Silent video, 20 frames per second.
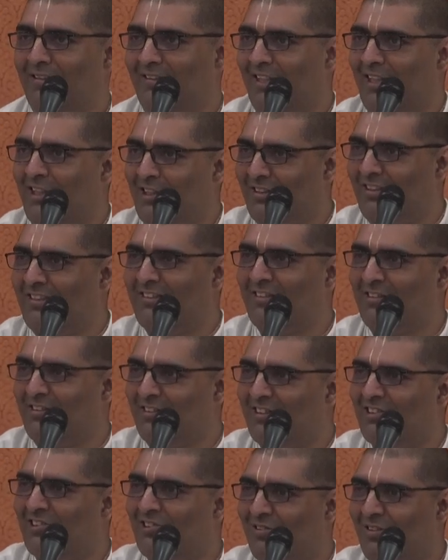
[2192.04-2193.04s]

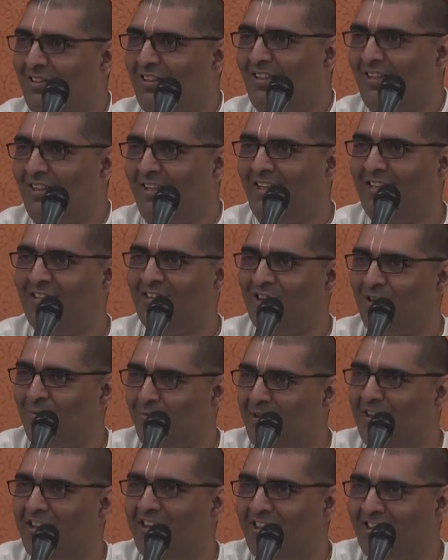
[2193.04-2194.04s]
it's a
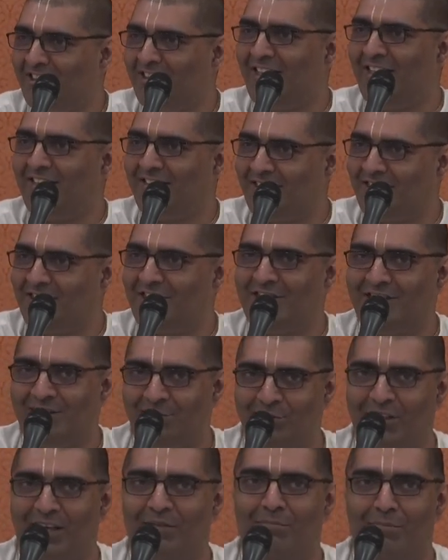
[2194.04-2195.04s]
species that existed
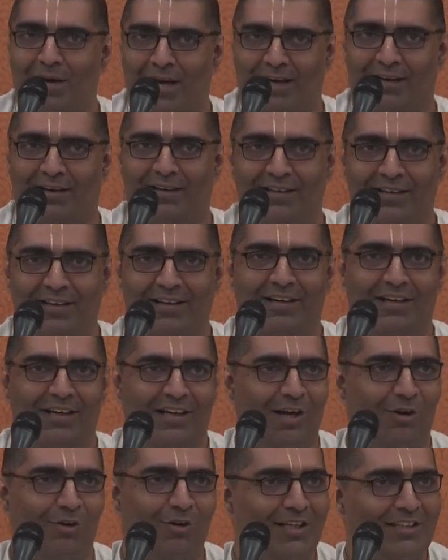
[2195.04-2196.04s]
some time back.
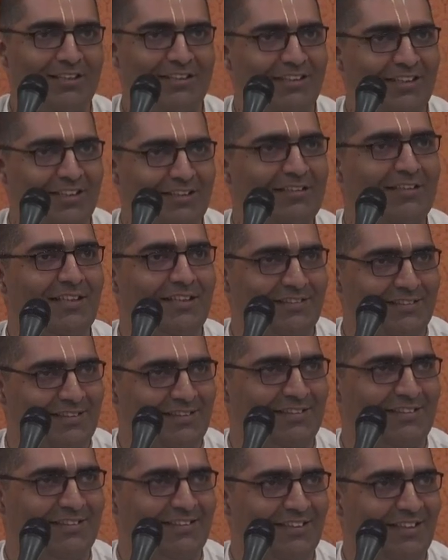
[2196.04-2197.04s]
Nowadays it doesn't
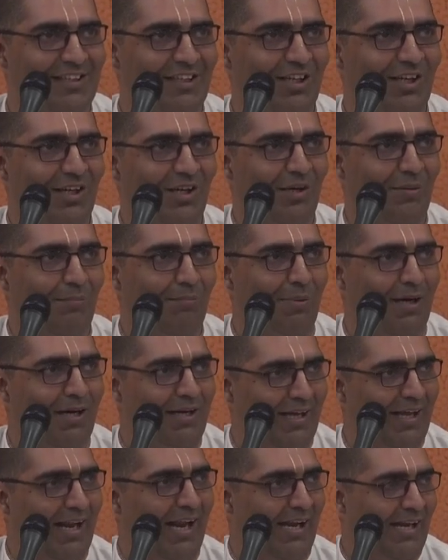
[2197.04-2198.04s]
exist,
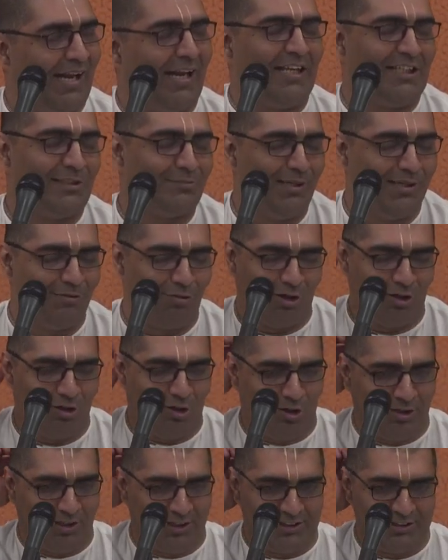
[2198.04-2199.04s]
but I'll explain what an
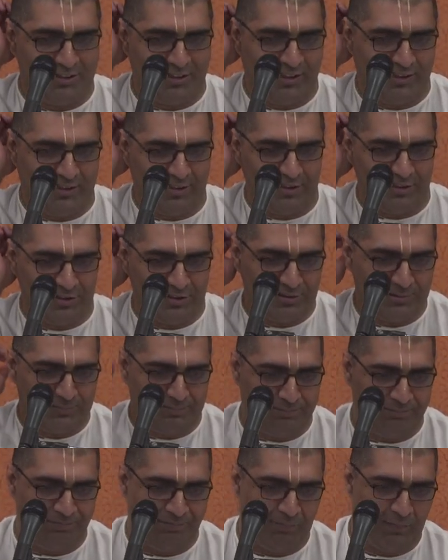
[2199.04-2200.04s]
alteration tailor is.
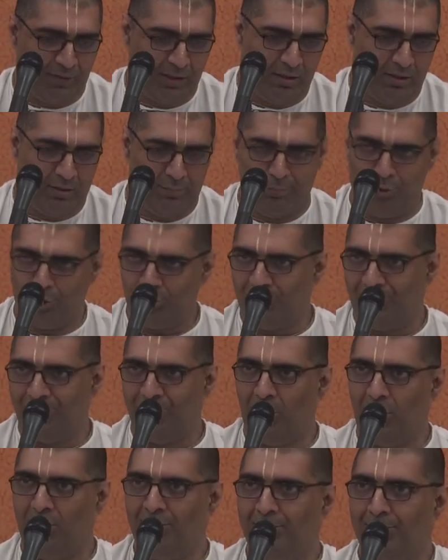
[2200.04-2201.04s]
Most of
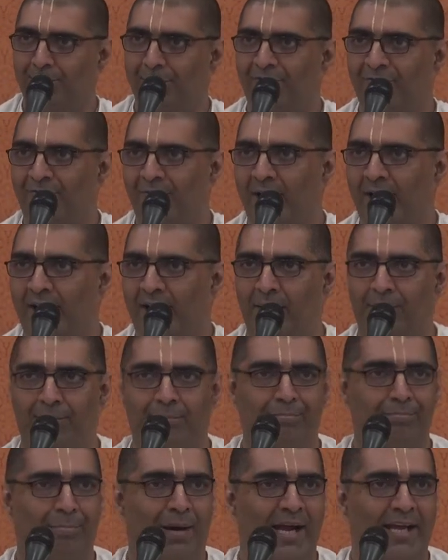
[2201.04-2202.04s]
y'all
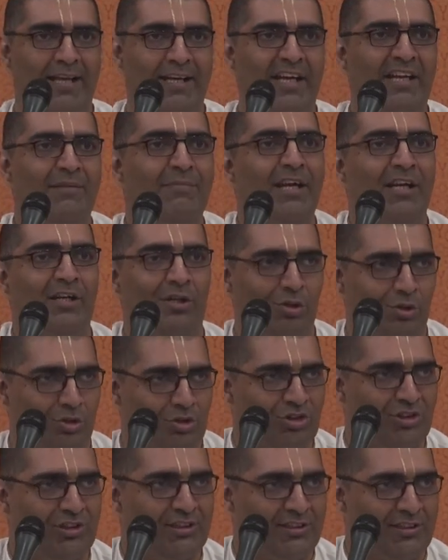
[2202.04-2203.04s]
buy ready-made
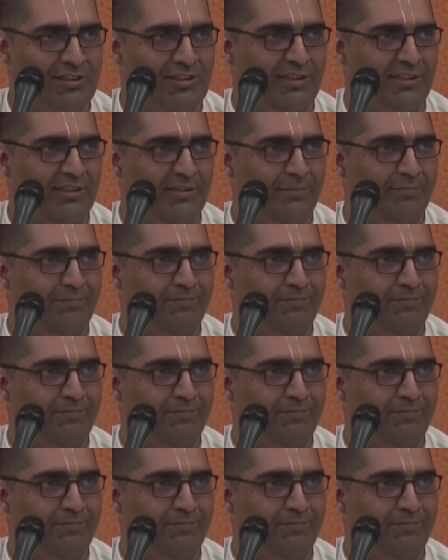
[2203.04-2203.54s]
clothes, isn't it?